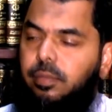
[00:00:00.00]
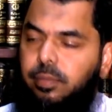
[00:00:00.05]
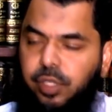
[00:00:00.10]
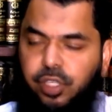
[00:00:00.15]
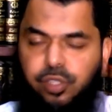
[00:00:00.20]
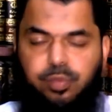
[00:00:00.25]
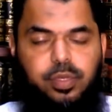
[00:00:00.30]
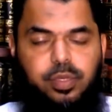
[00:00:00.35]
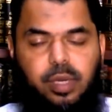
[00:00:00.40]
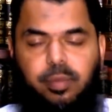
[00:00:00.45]

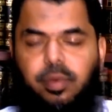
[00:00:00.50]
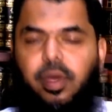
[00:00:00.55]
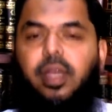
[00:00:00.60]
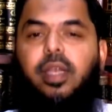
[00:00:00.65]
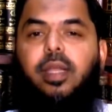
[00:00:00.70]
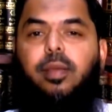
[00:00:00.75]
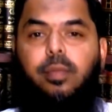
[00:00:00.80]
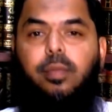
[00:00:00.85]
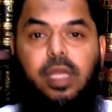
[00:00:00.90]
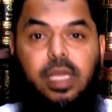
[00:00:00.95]
peace be
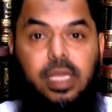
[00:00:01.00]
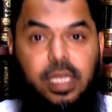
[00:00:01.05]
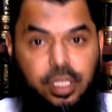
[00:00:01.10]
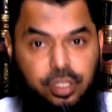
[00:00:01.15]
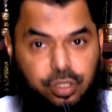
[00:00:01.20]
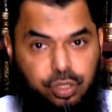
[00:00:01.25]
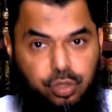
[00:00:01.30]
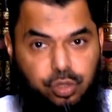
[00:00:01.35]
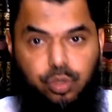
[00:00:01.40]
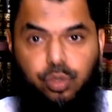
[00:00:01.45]
upon him,
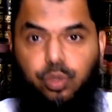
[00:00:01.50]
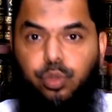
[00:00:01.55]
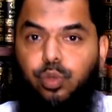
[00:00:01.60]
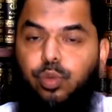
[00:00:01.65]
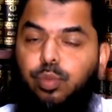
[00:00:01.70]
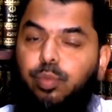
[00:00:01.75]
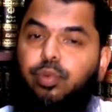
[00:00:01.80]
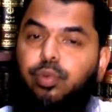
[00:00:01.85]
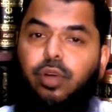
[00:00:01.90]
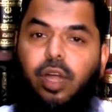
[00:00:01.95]
is a
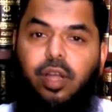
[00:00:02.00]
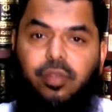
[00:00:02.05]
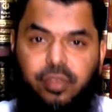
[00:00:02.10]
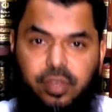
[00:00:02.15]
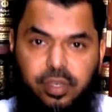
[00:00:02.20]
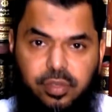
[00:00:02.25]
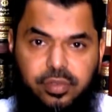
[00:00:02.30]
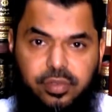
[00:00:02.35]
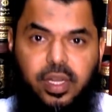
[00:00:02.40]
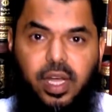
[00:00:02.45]
true
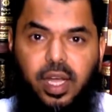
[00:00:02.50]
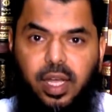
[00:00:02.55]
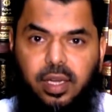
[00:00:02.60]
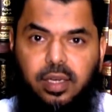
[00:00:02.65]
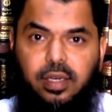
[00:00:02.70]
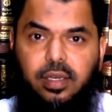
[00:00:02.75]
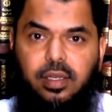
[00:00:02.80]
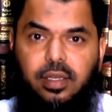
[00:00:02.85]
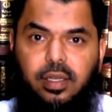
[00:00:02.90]
prophet of God.